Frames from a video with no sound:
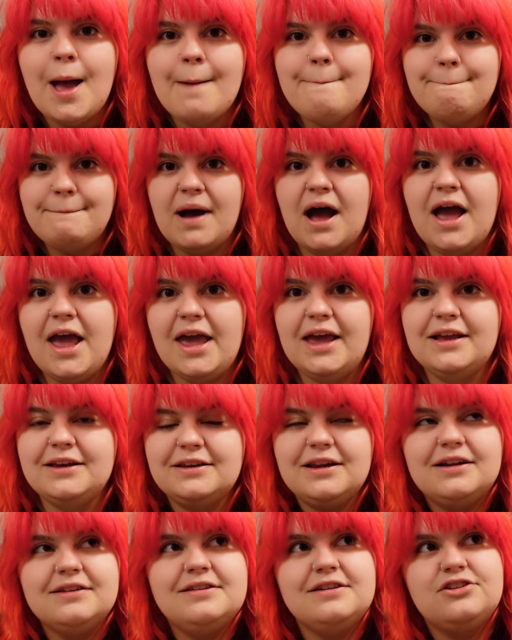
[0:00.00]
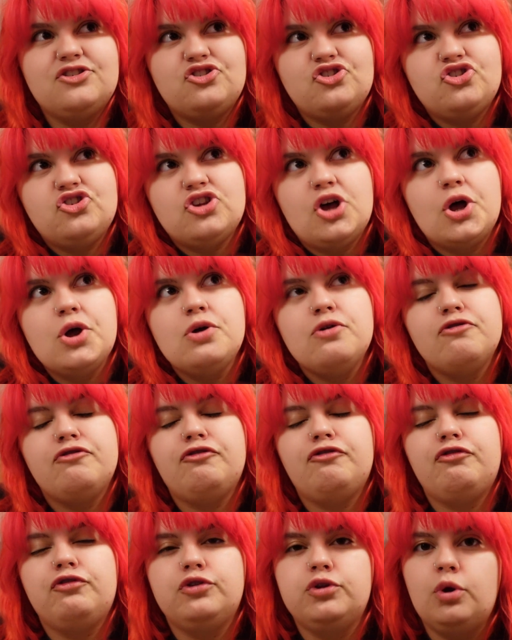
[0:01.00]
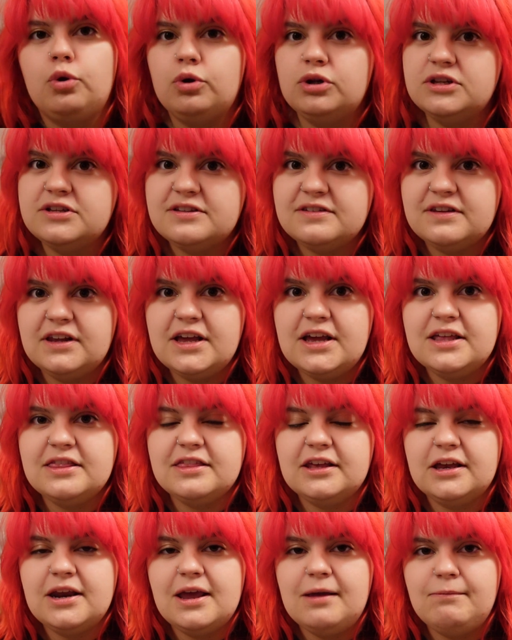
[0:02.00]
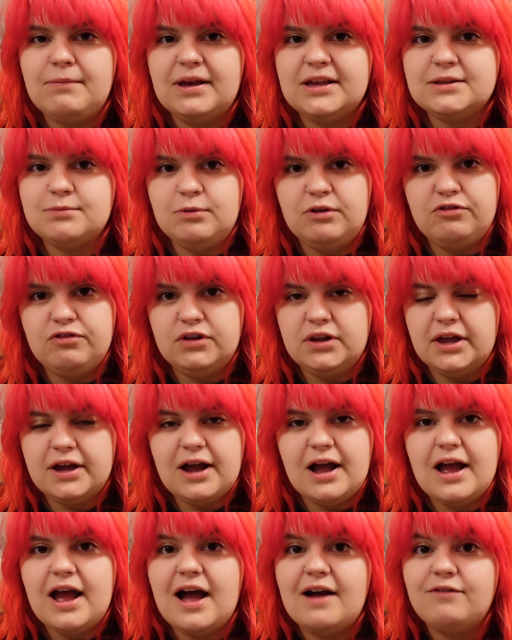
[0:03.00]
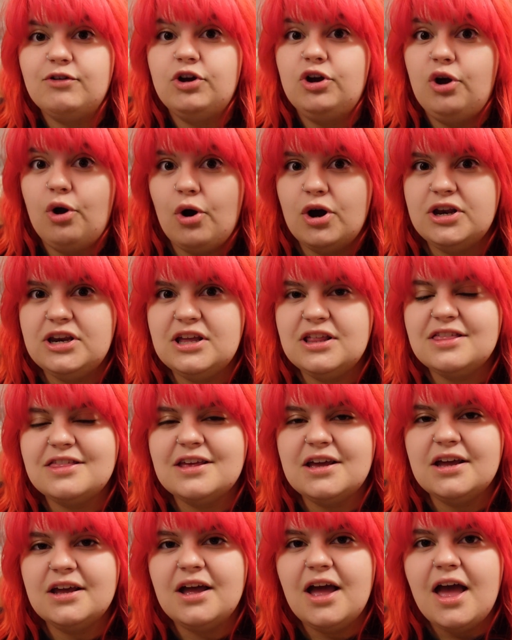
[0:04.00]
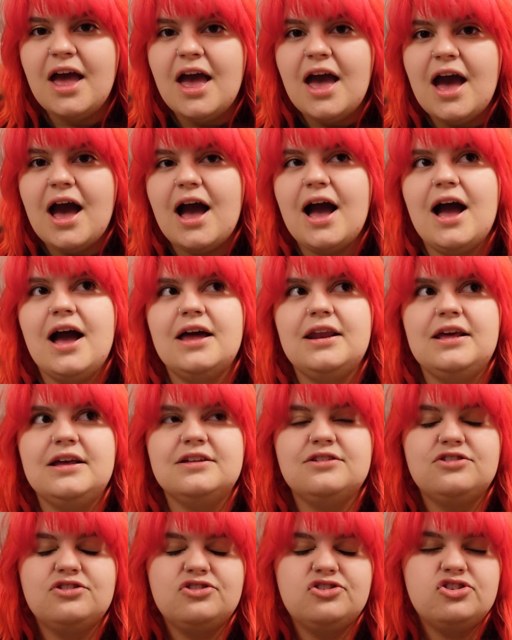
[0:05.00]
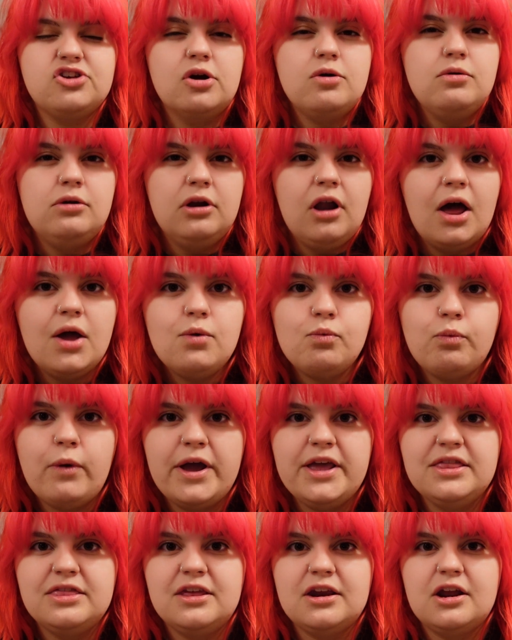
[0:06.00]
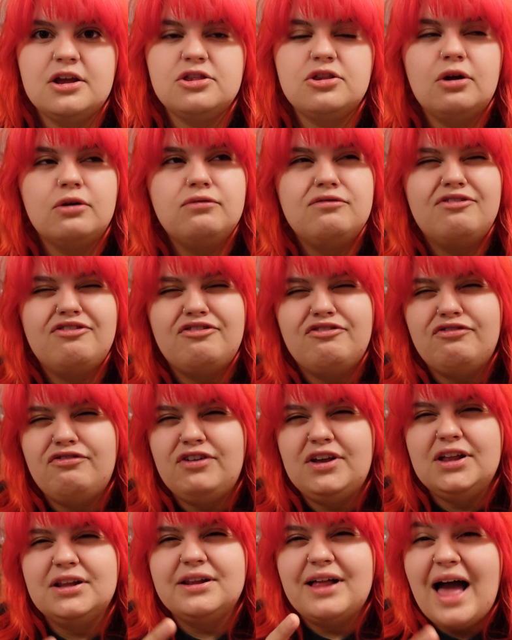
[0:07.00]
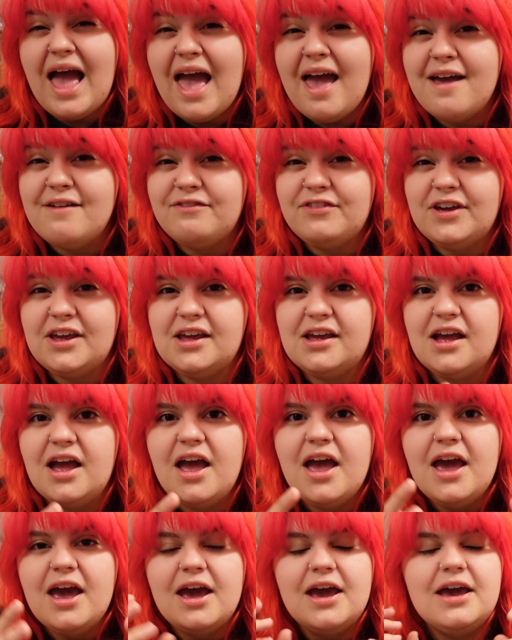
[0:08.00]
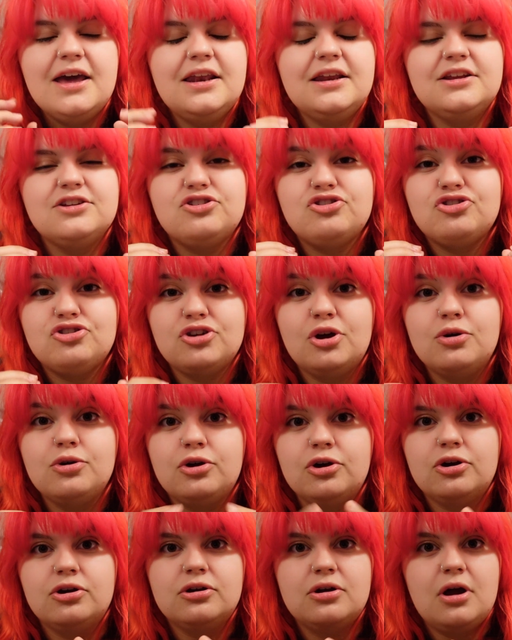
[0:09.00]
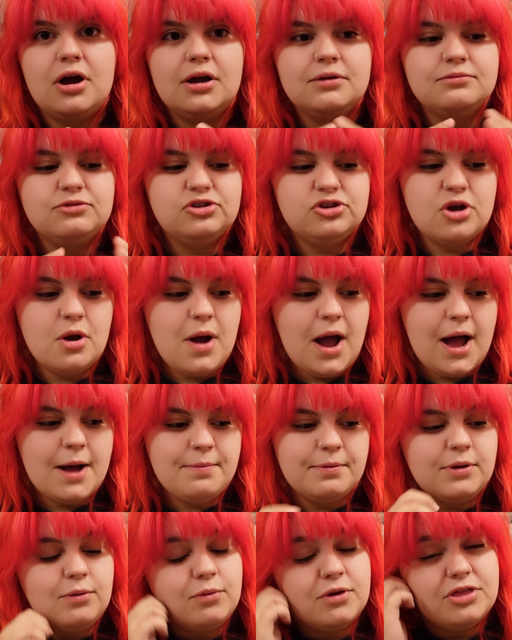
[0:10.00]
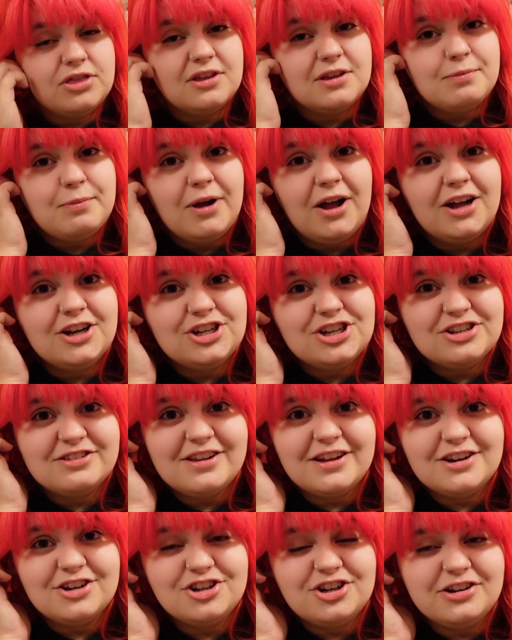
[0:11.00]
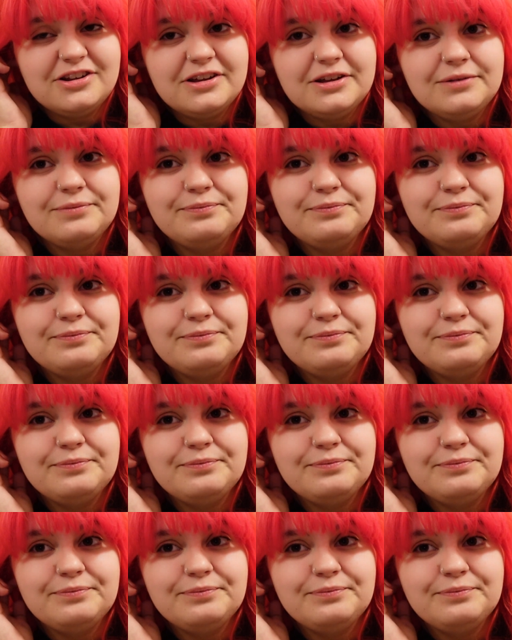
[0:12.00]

but it does it so flawlessly that it makes me feel like I haven't got anything, and it's so lightweight that I don't feel heavy. It is so good. I'm so happy with this purchase actually.